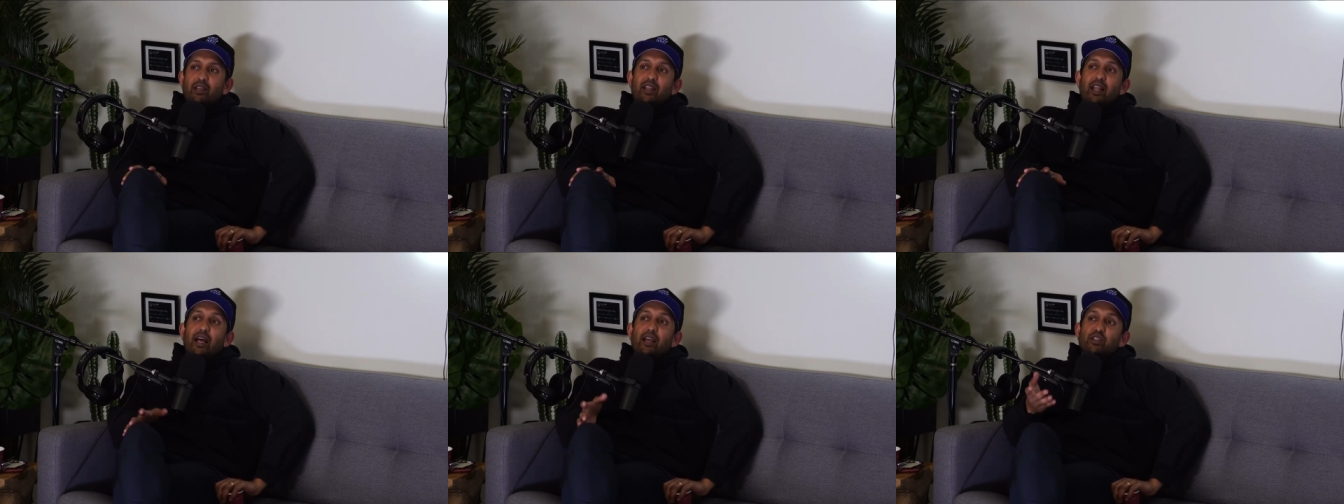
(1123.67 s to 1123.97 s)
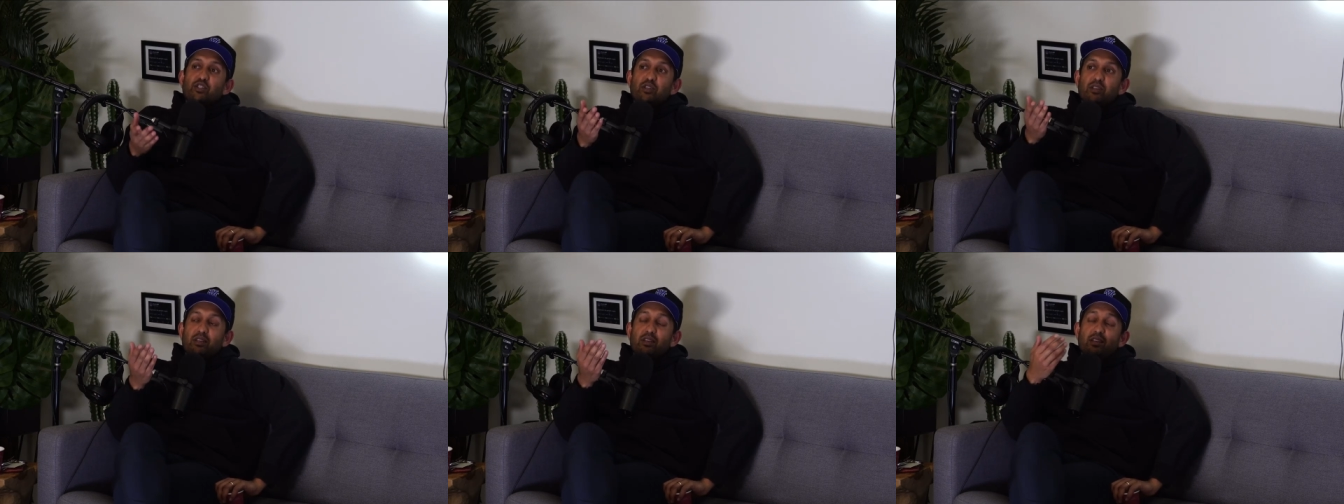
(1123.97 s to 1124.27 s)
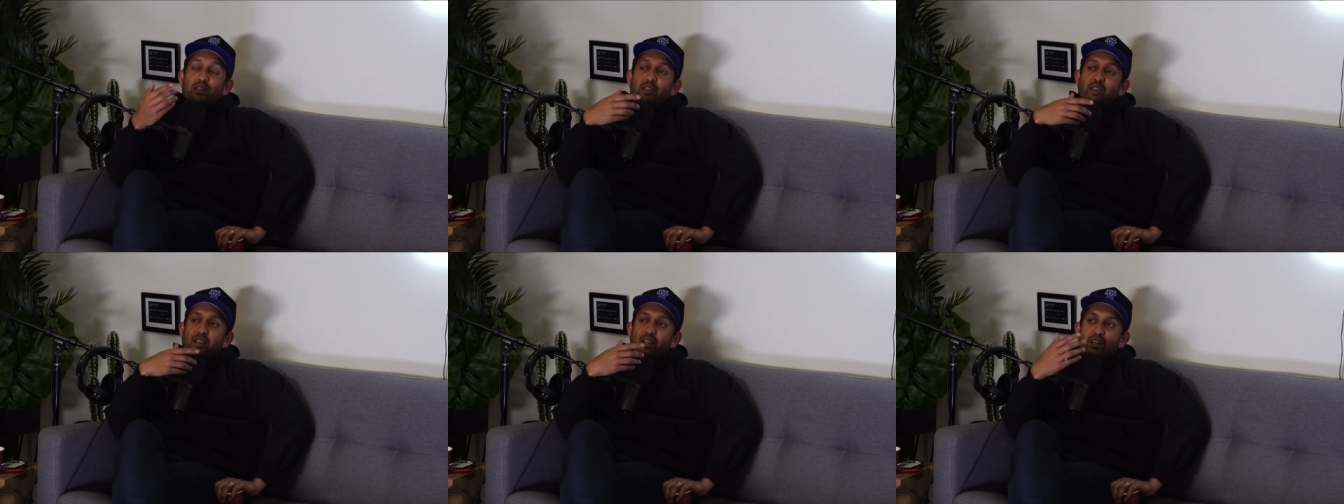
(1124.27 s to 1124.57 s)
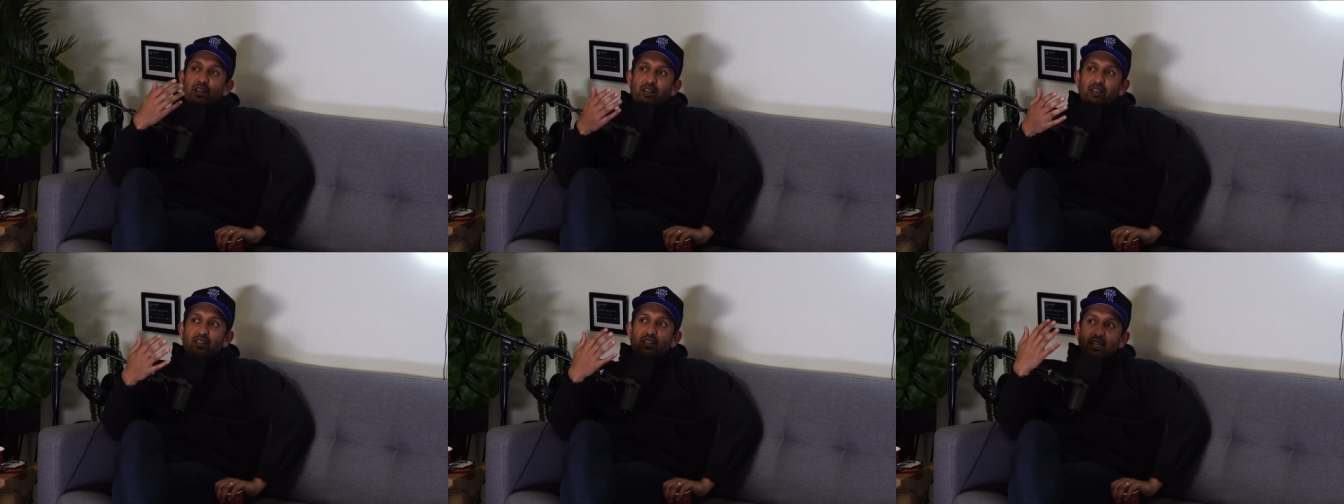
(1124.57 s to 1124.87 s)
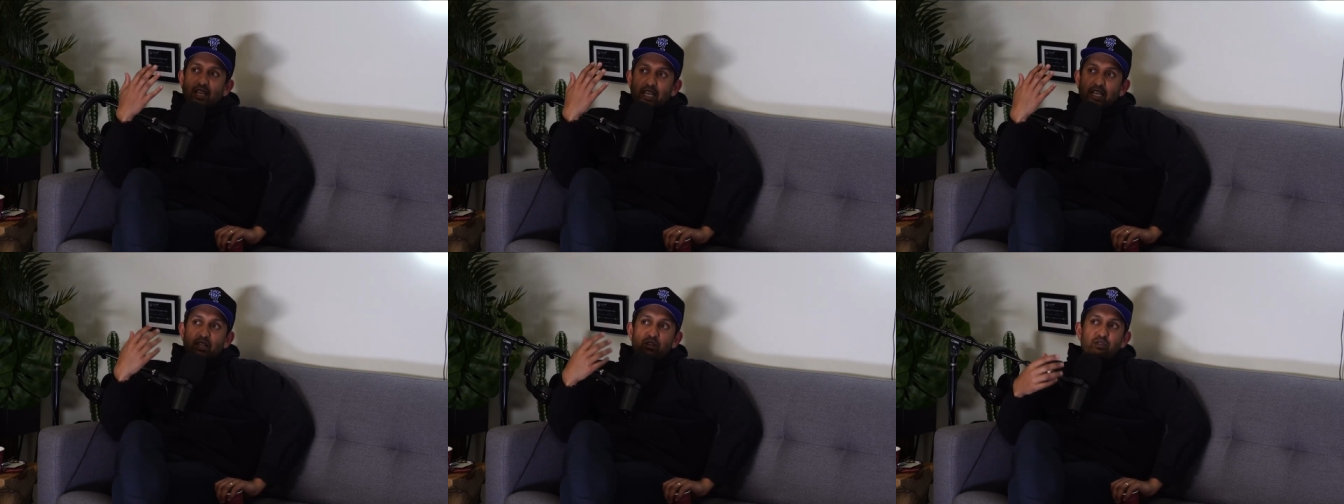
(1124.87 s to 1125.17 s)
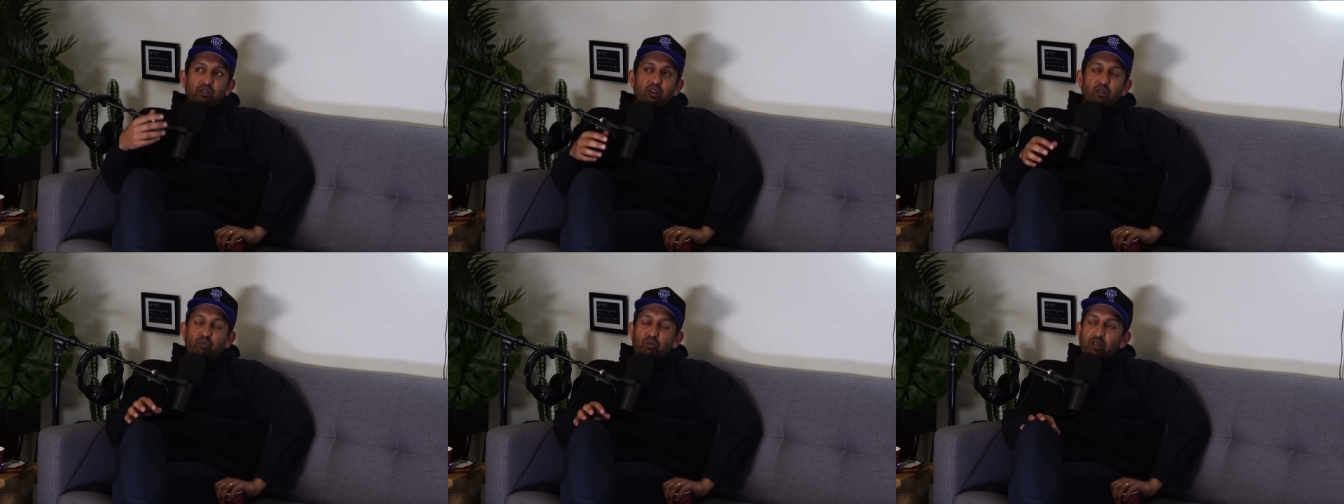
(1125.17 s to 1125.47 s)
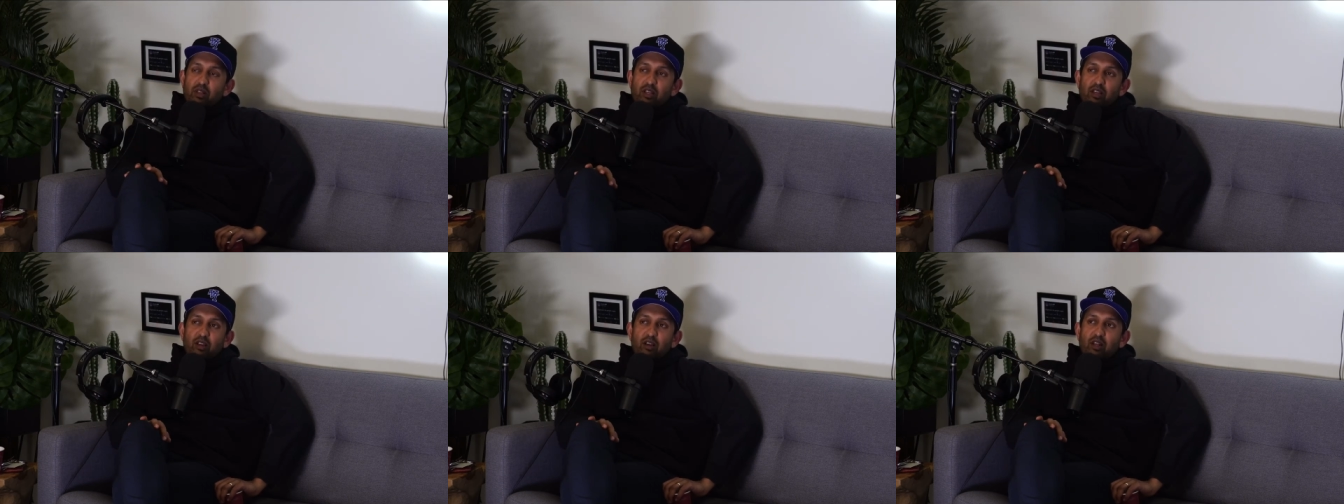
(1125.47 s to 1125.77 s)
It actually, he used a
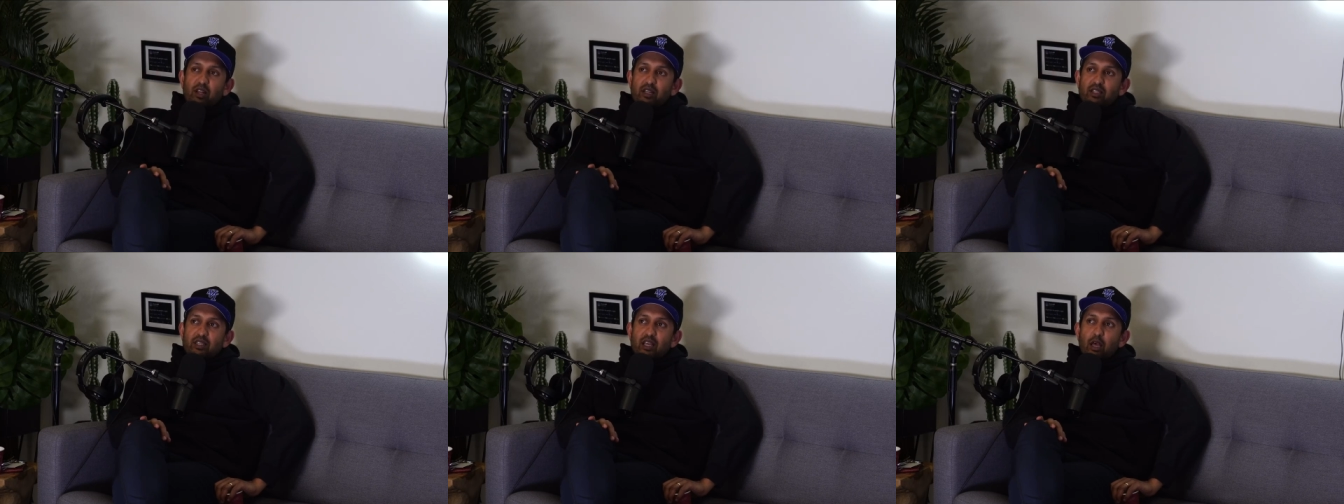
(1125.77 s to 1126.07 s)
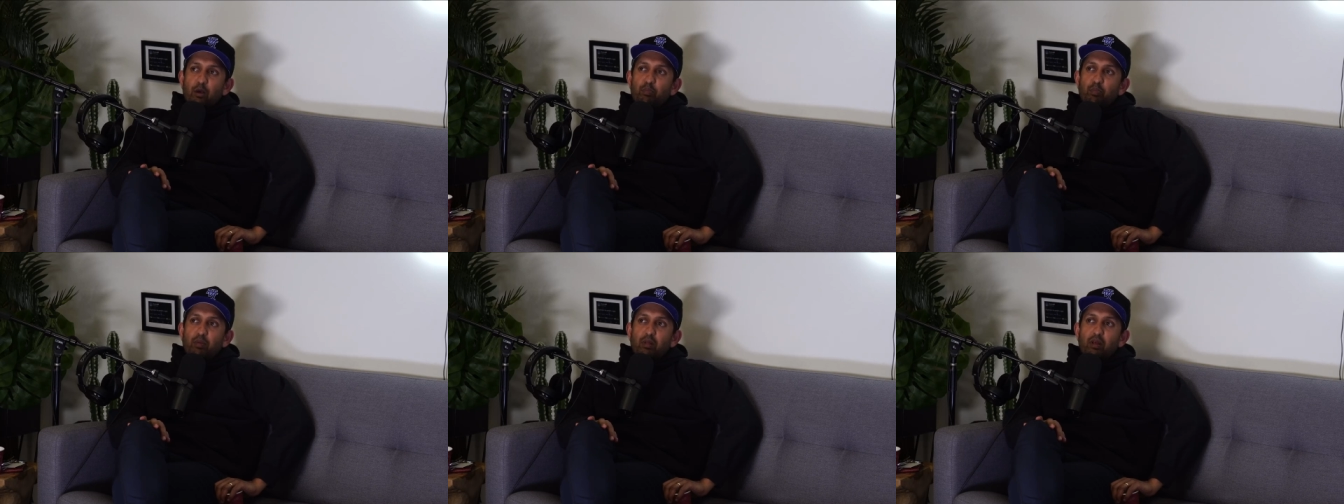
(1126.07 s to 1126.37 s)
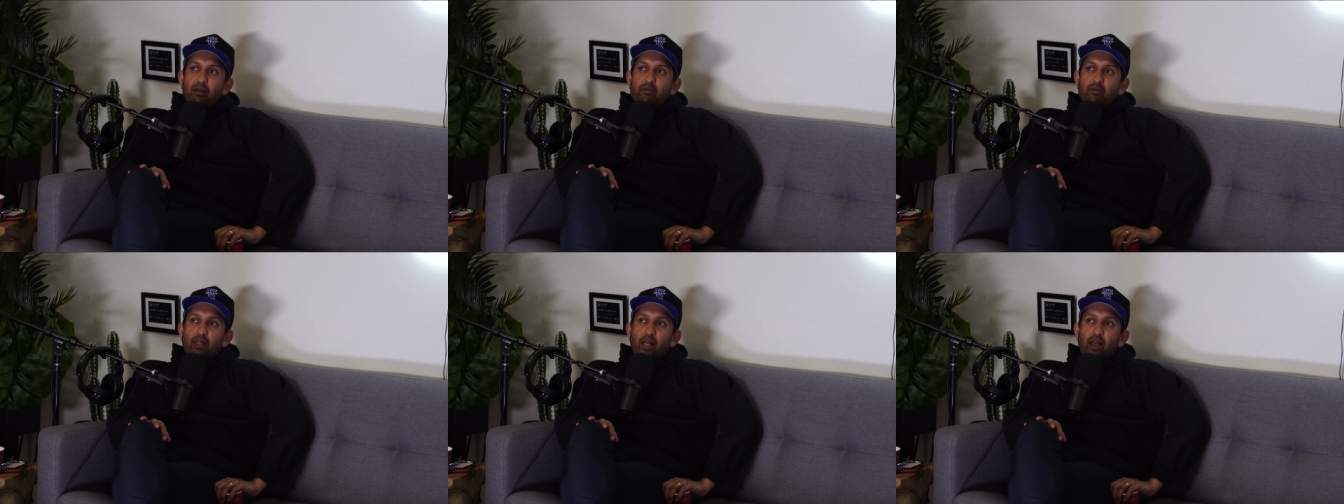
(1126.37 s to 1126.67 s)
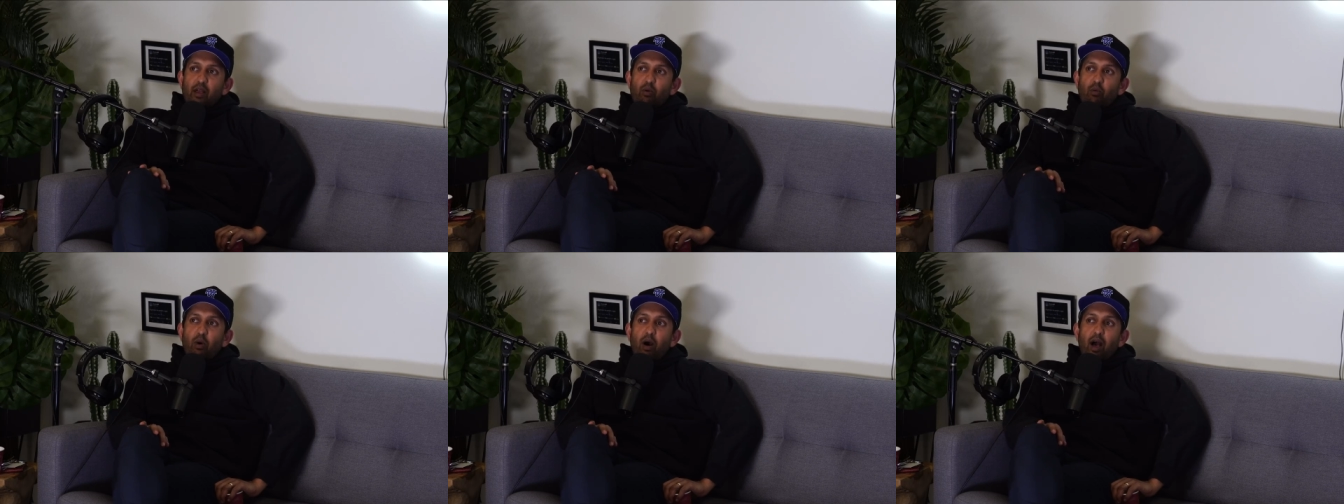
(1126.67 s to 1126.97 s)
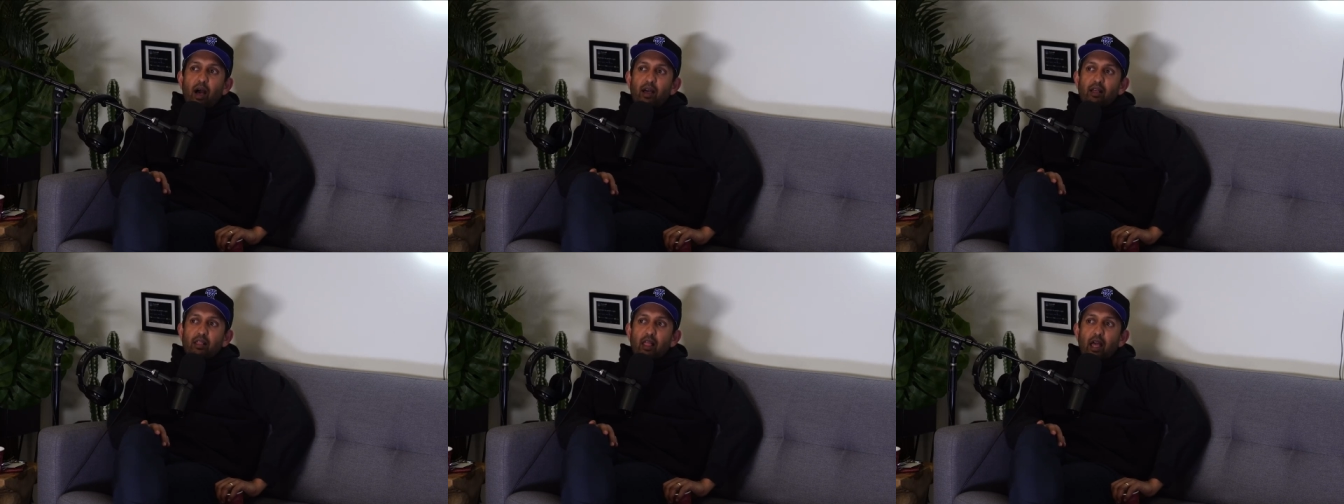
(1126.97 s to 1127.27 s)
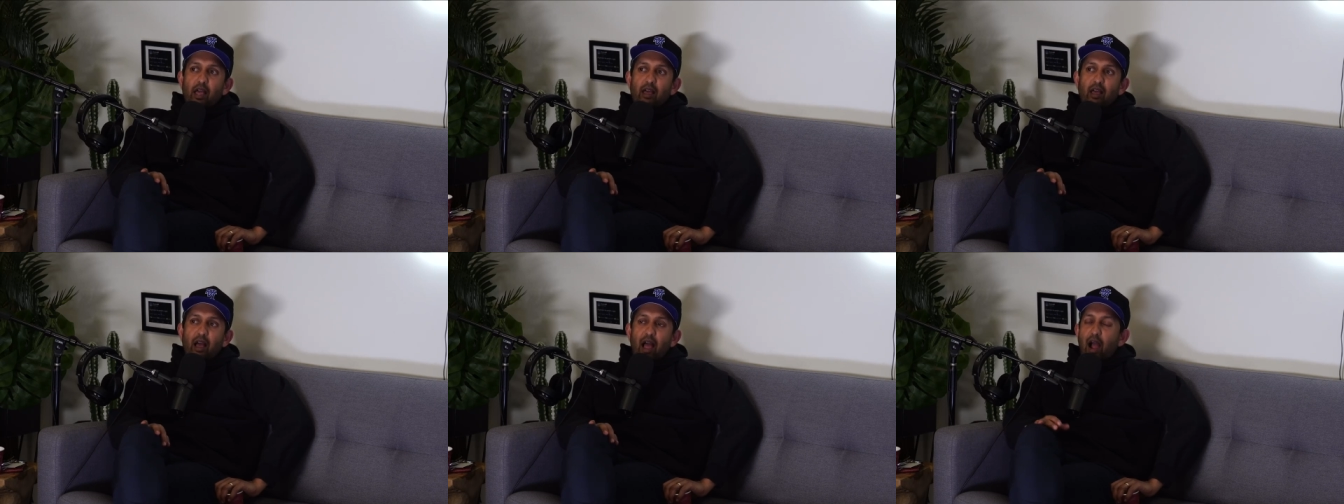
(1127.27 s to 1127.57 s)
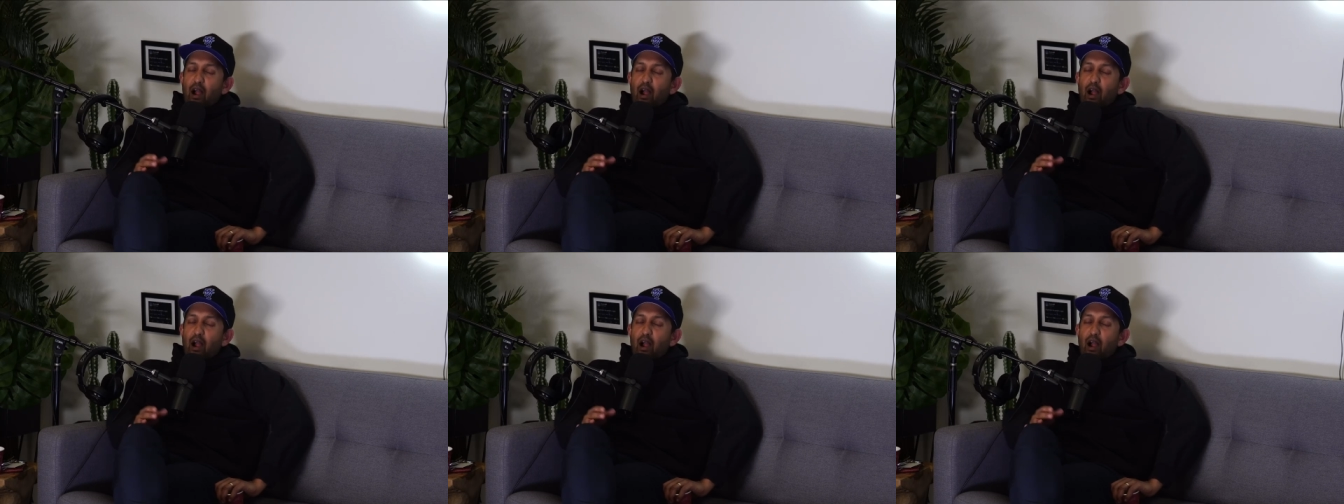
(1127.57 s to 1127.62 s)
really good example of like why like